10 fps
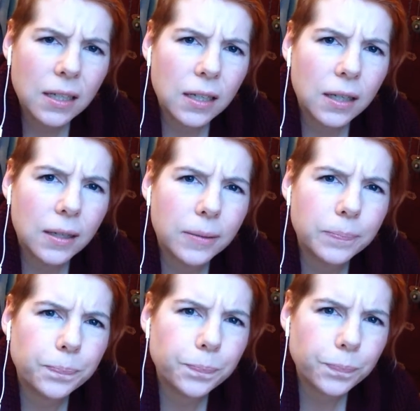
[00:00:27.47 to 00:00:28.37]

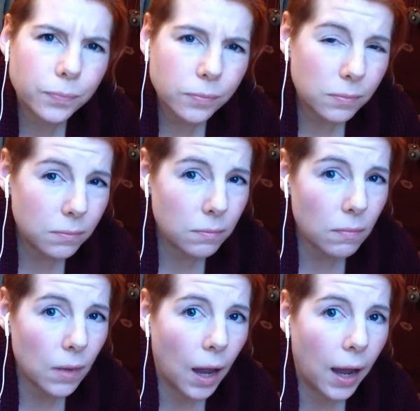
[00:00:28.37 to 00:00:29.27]
Um,
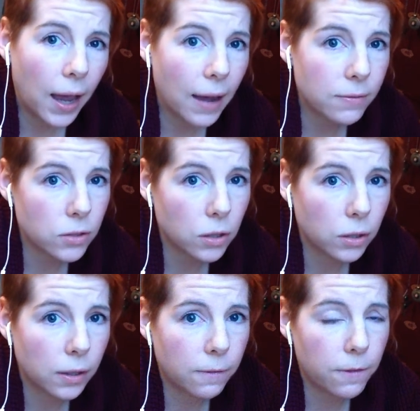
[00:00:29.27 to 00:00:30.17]
I have
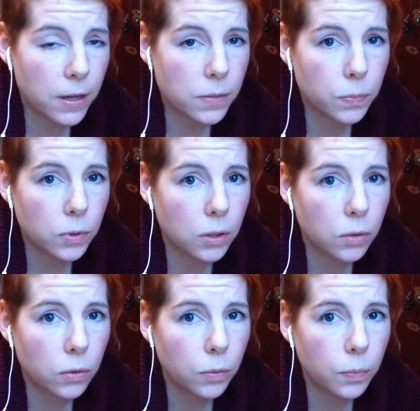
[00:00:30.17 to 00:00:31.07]
started a Facebook
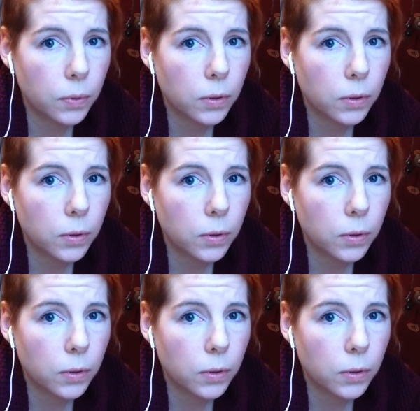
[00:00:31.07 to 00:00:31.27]
group